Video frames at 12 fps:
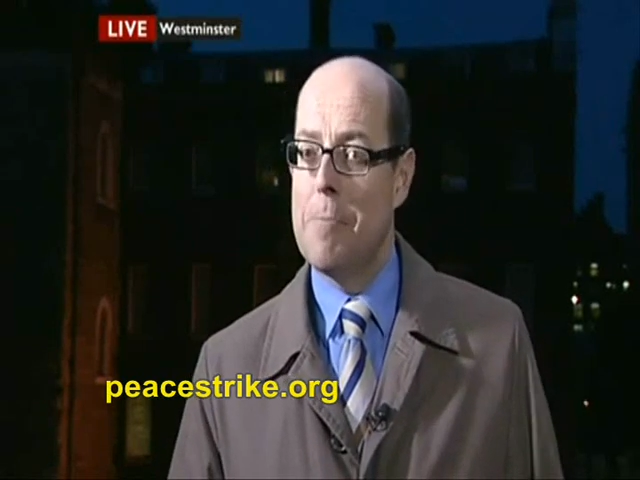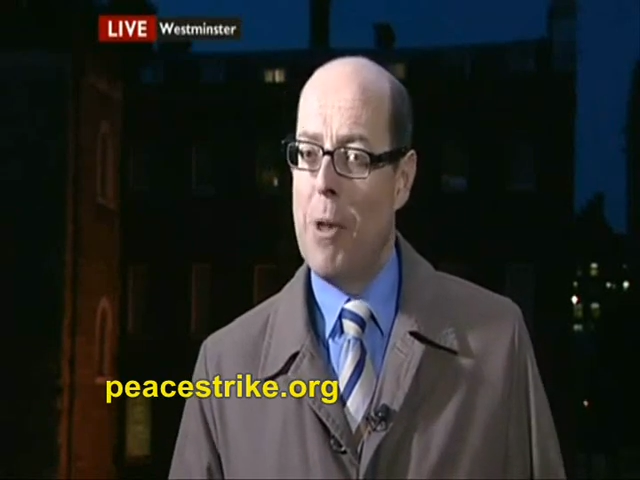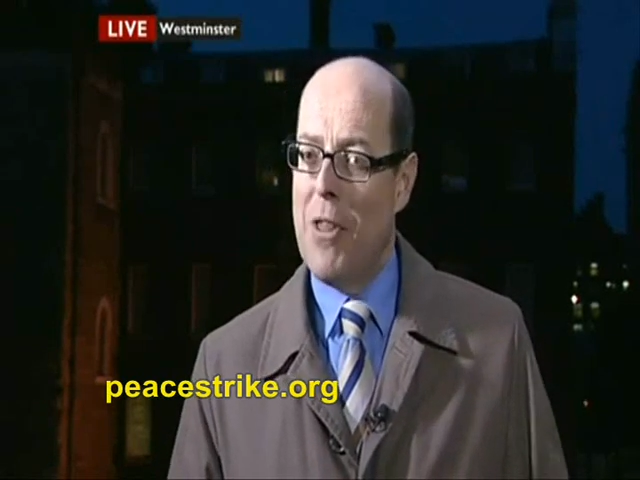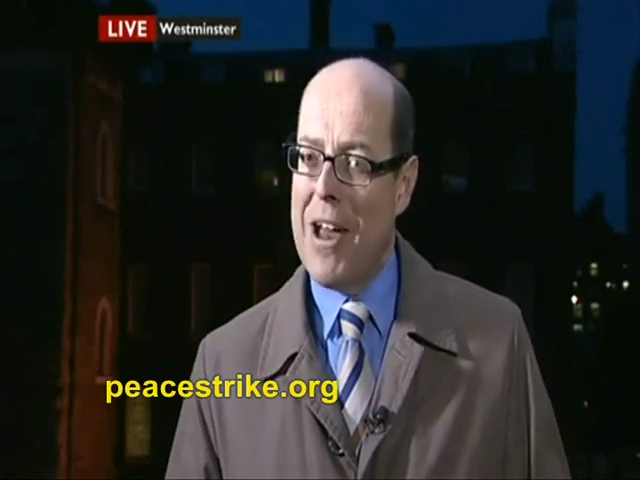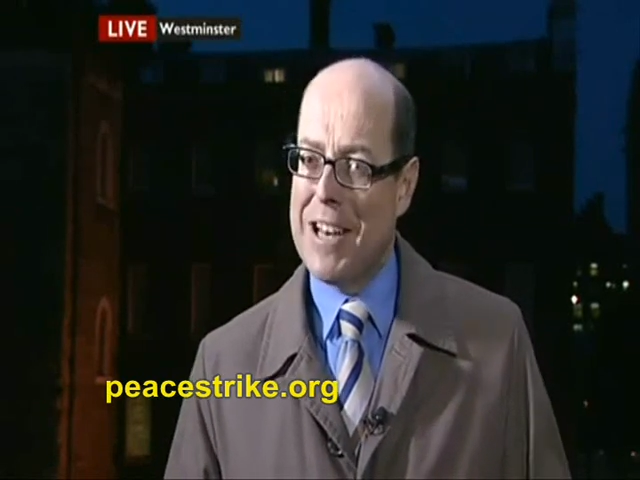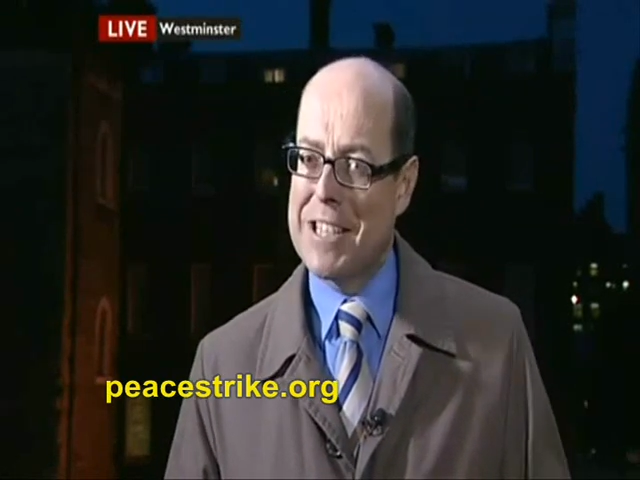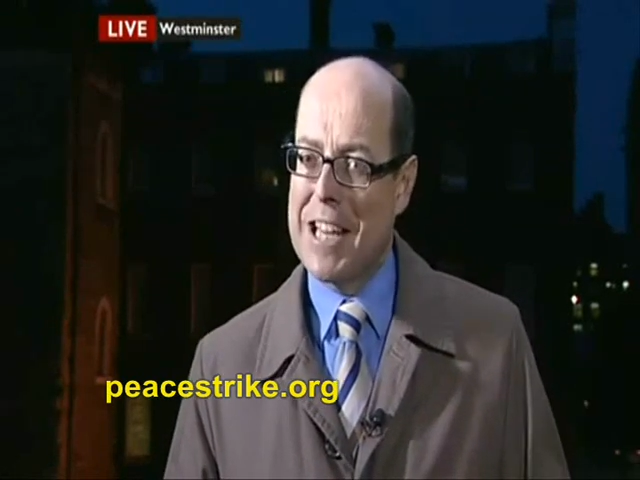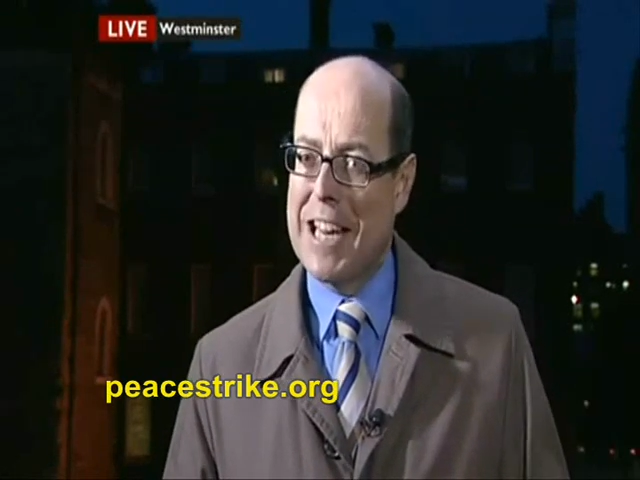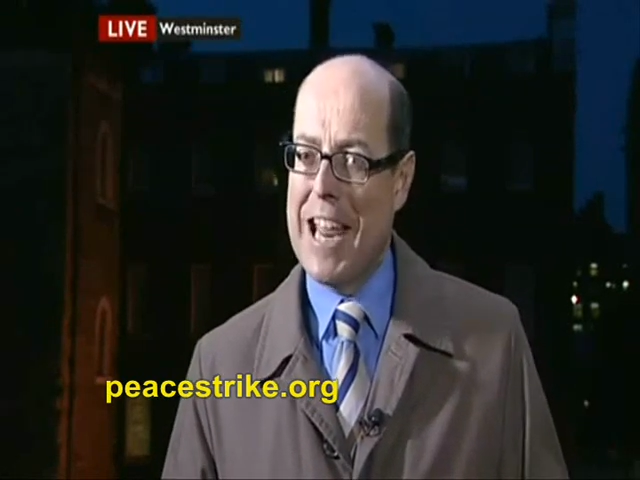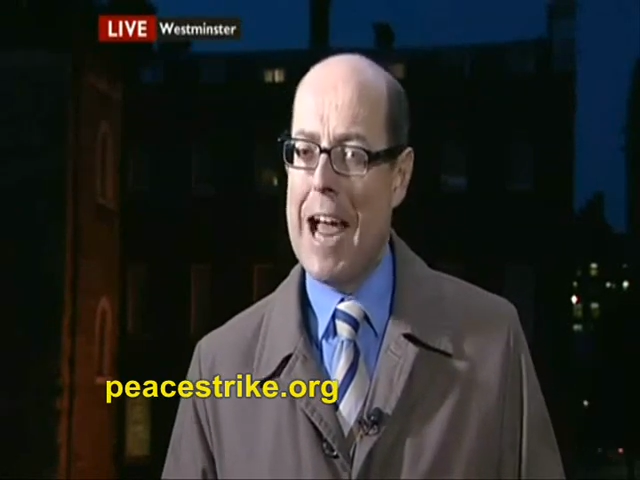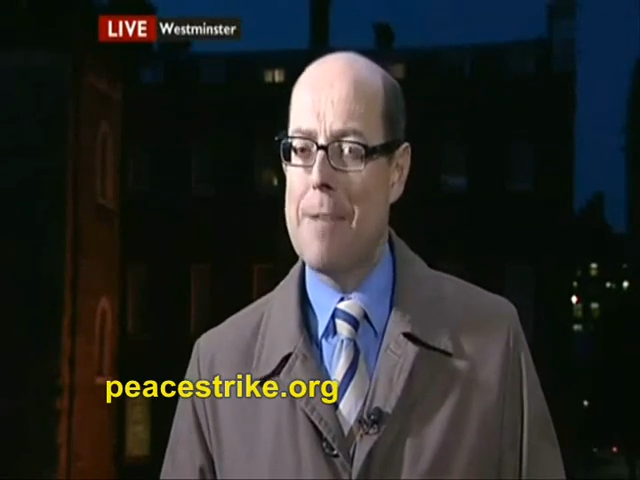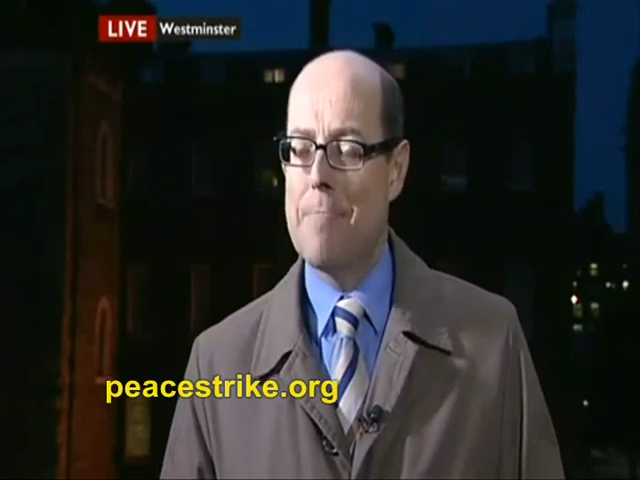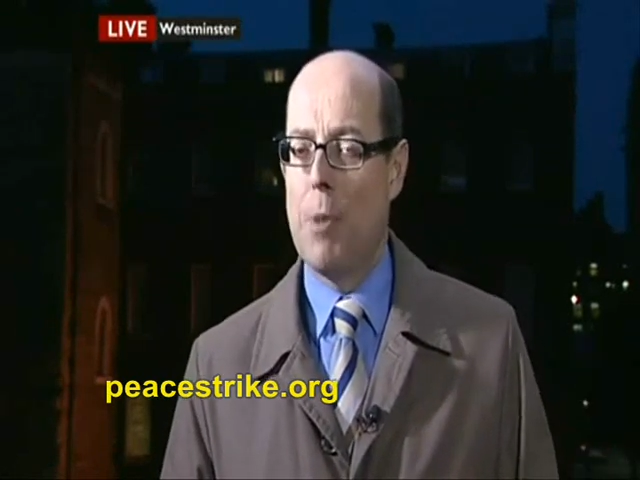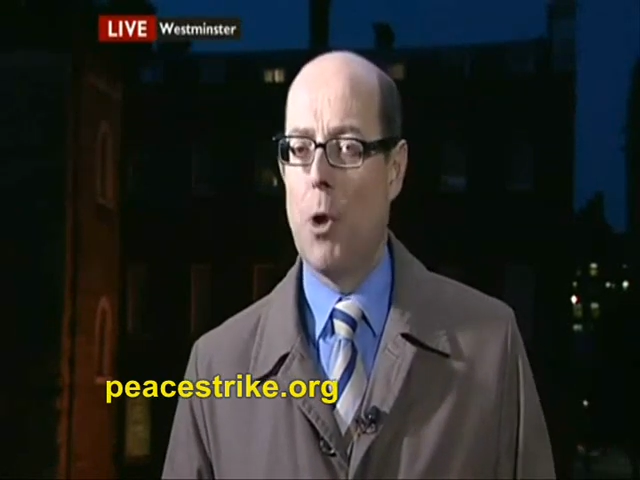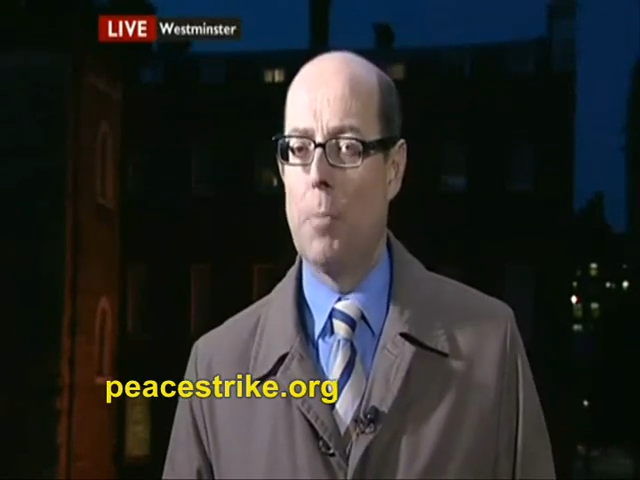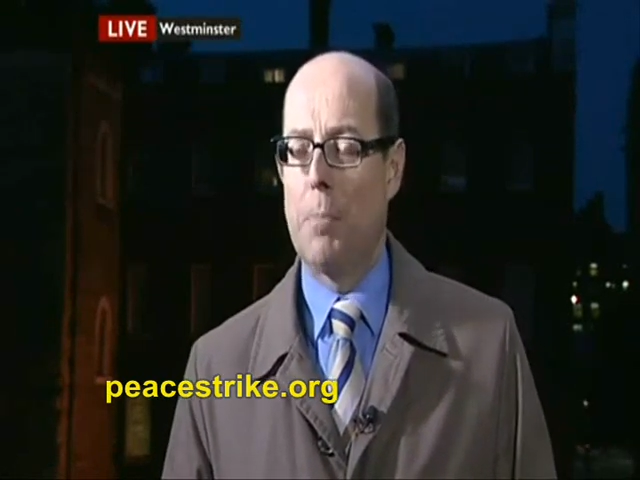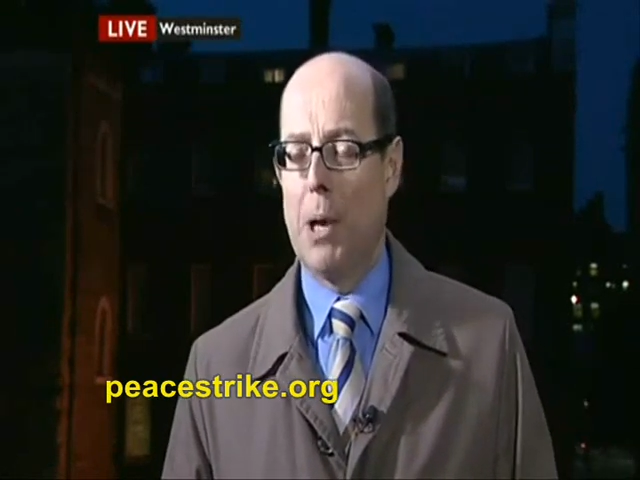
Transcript: But that is the gamble,